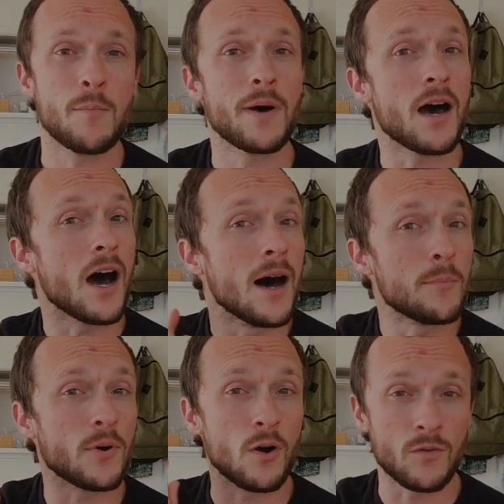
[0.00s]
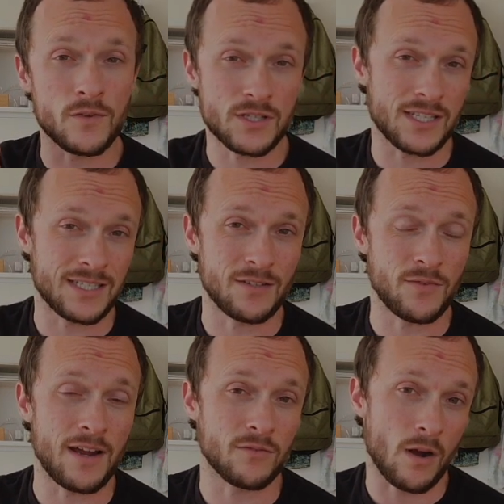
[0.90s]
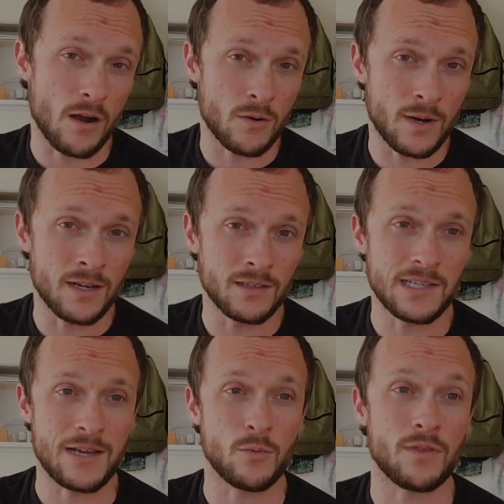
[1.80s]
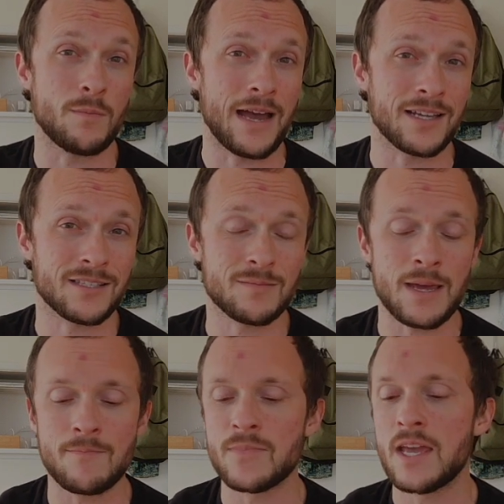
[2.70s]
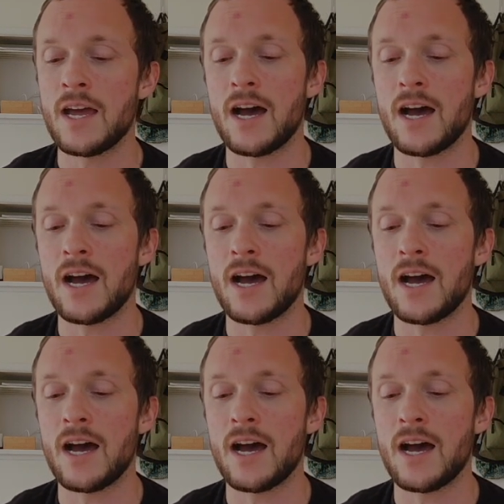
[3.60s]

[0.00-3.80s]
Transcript: but up over 65 Rockwell, like with Maximet,